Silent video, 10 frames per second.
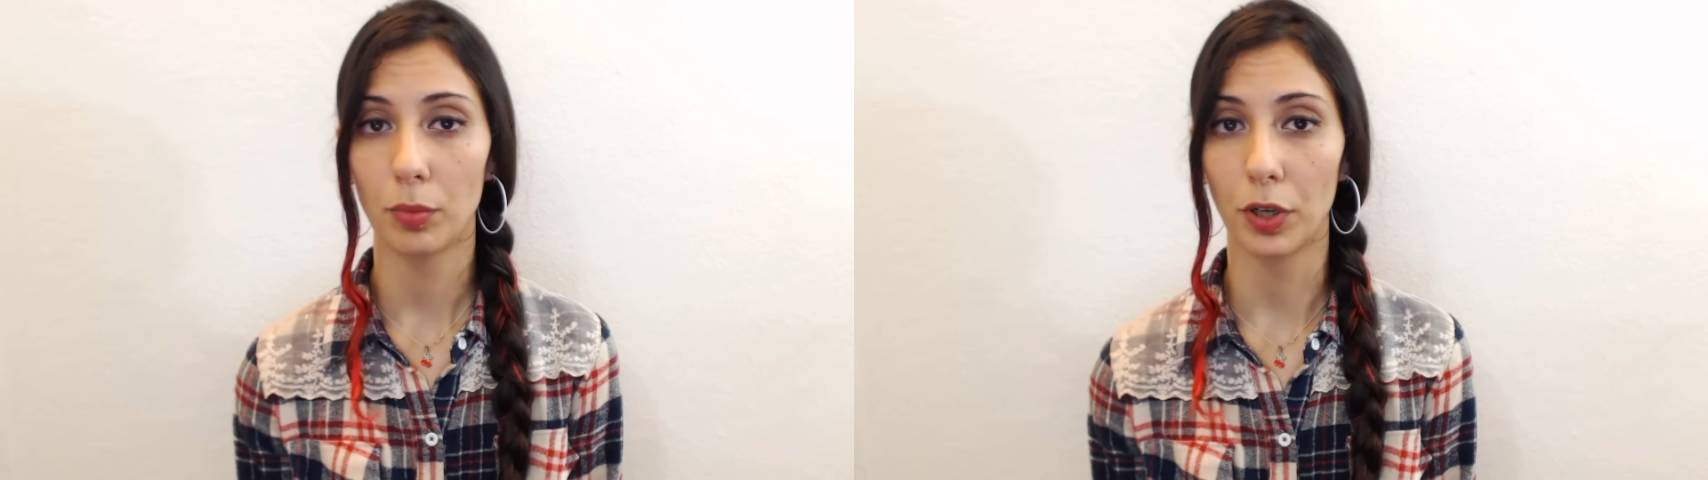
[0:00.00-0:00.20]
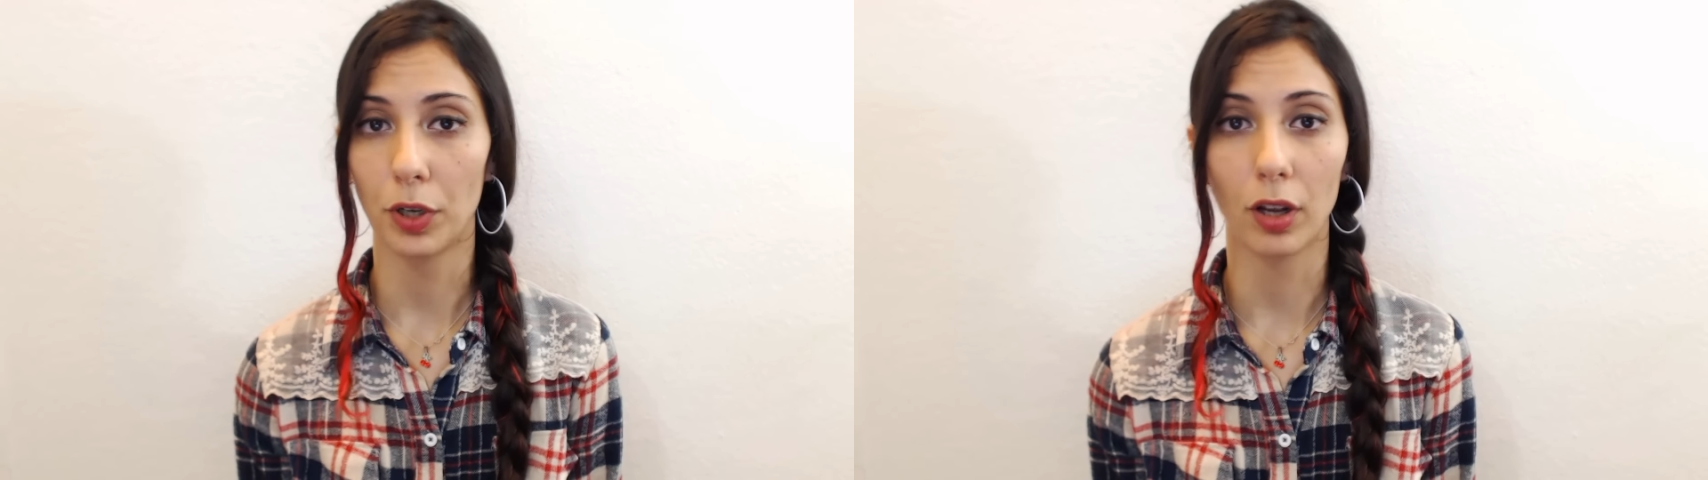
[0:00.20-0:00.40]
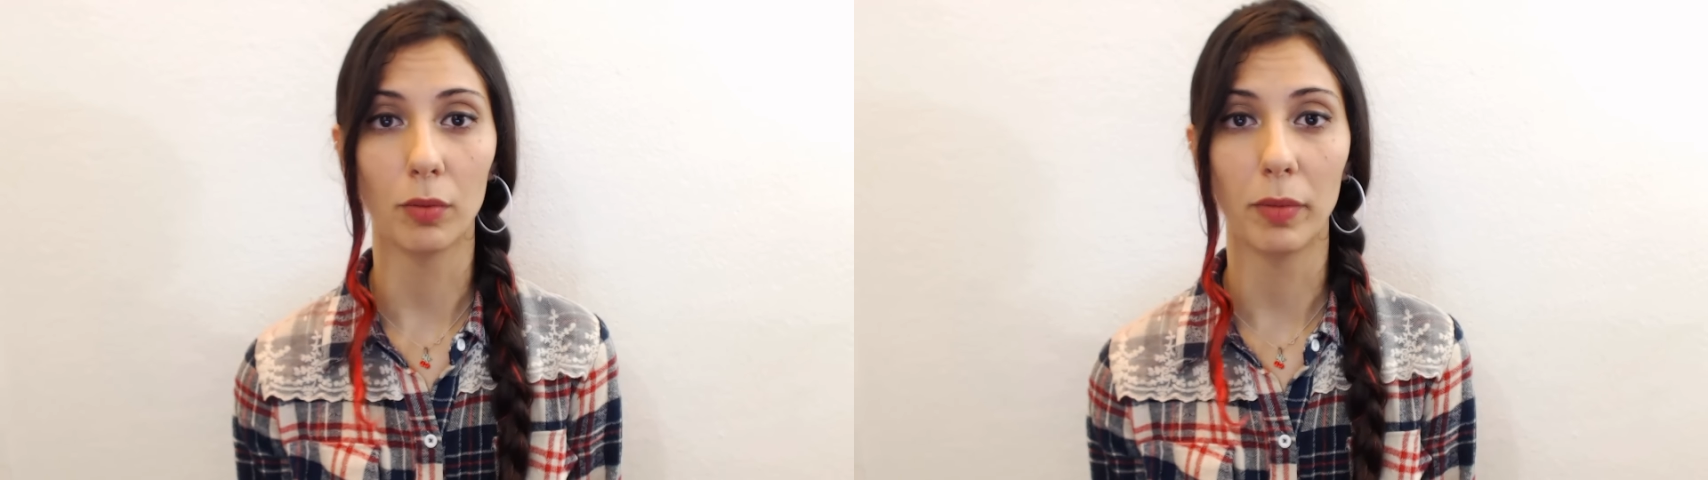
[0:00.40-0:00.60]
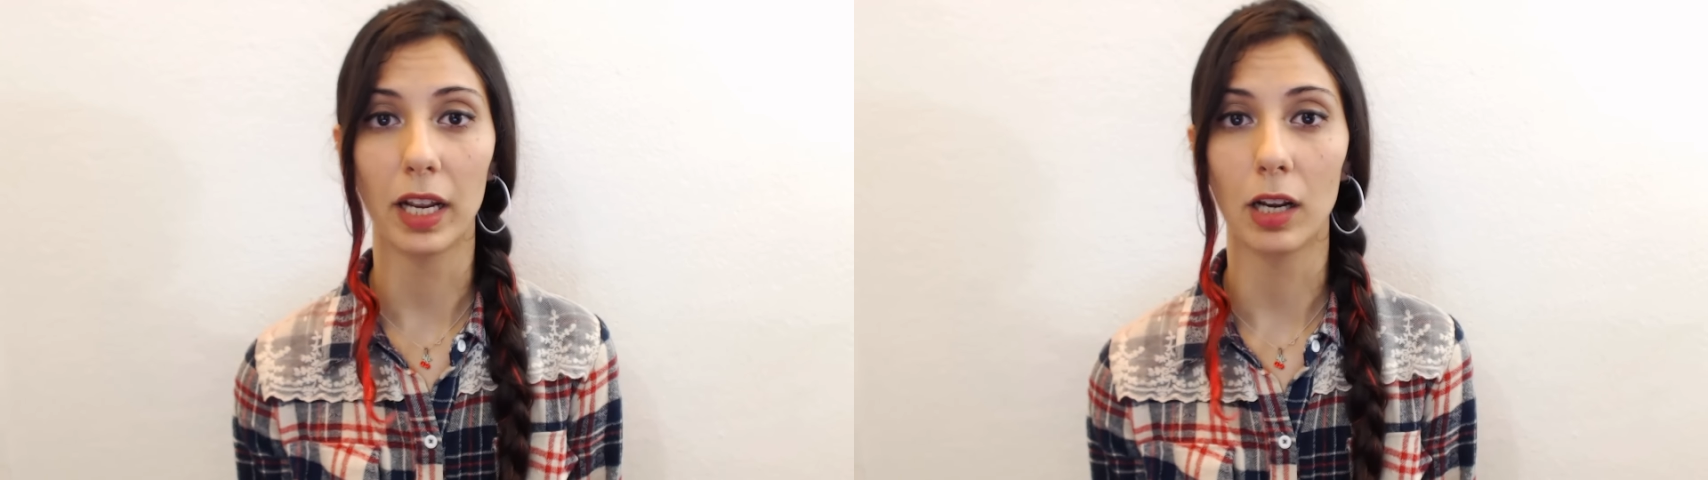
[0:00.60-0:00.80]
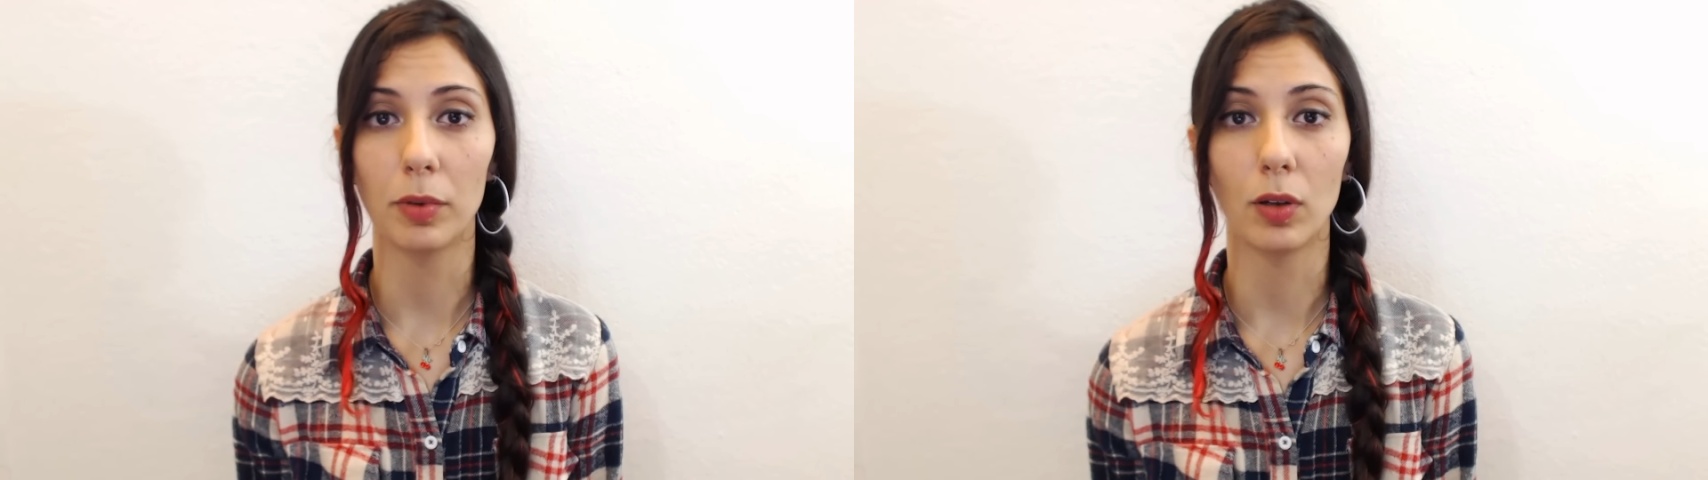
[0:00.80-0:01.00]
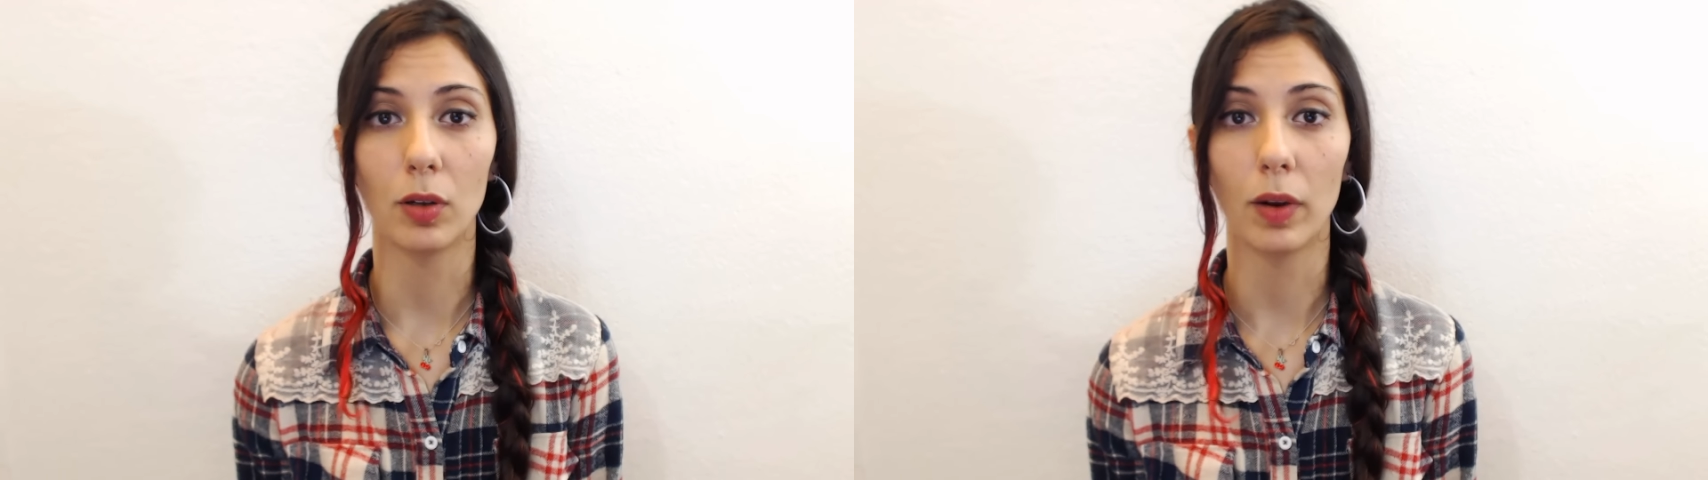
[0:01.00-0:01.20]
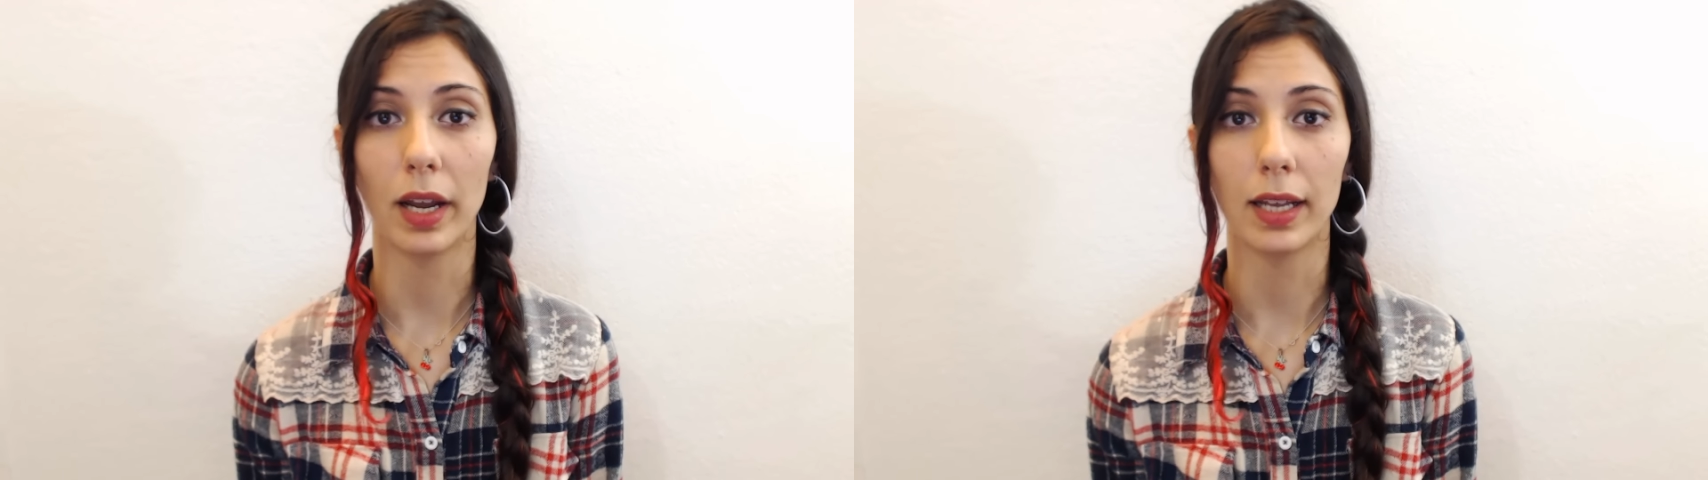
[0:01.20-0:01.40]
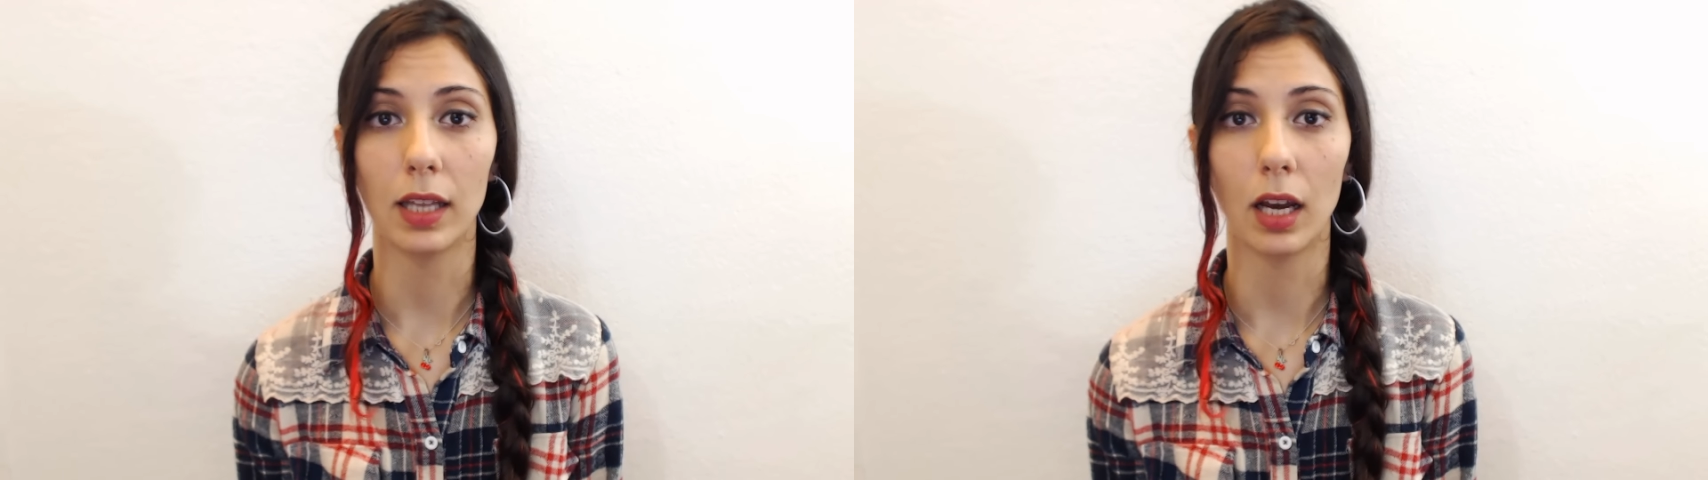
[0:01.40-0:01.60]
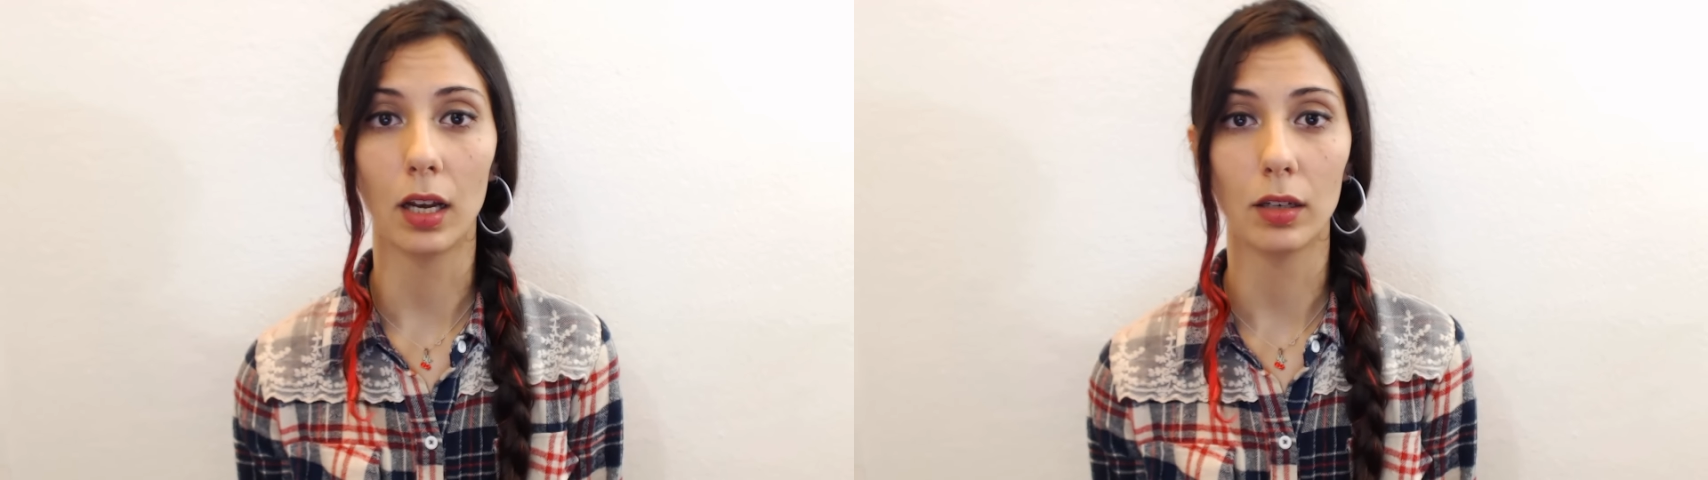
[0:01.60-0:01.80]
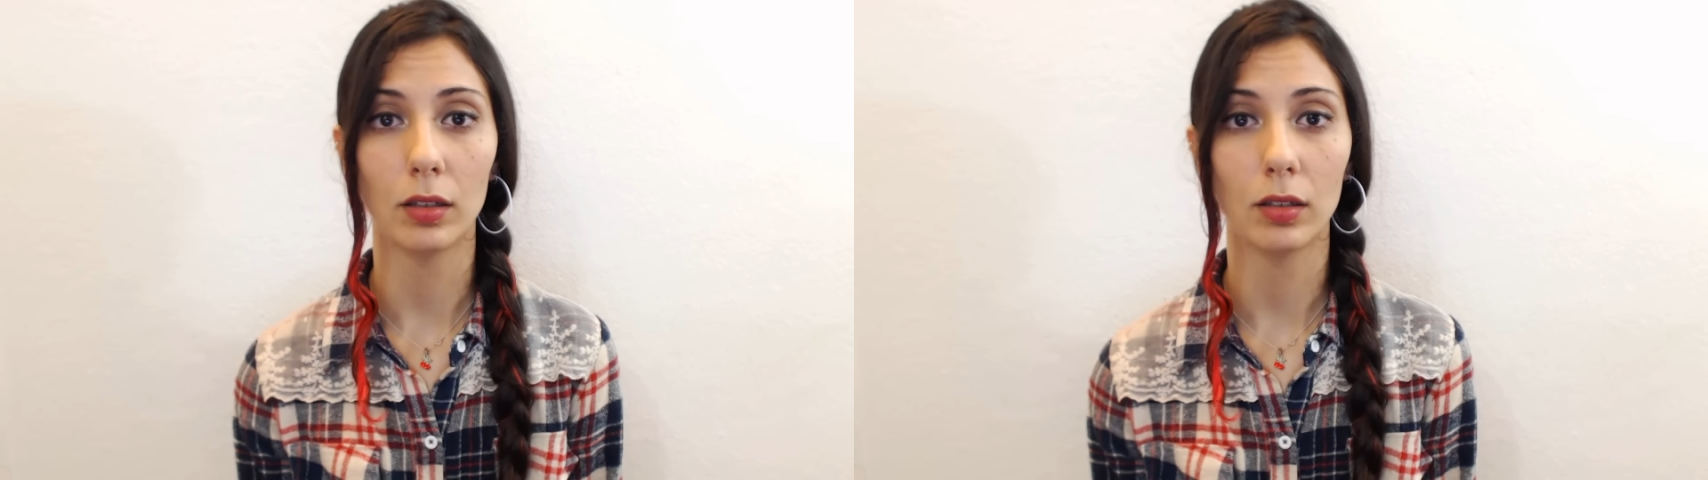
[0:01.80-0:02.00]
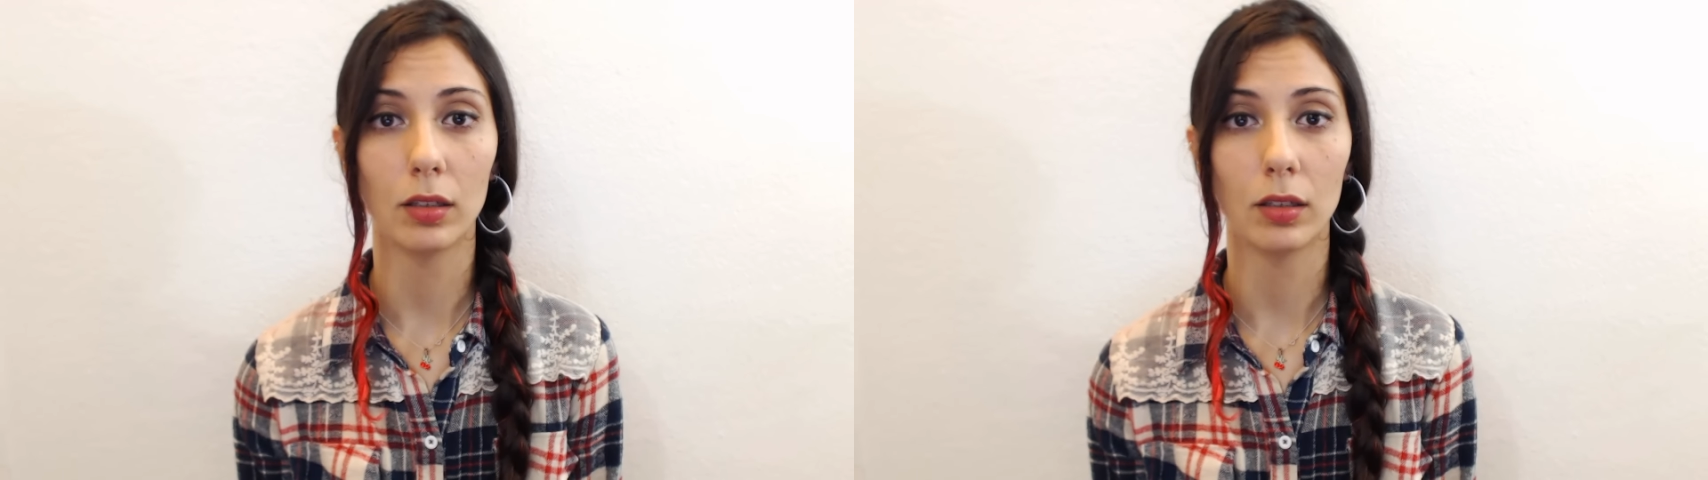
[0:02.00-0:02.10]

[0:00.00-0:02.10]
putting on makeup in a way that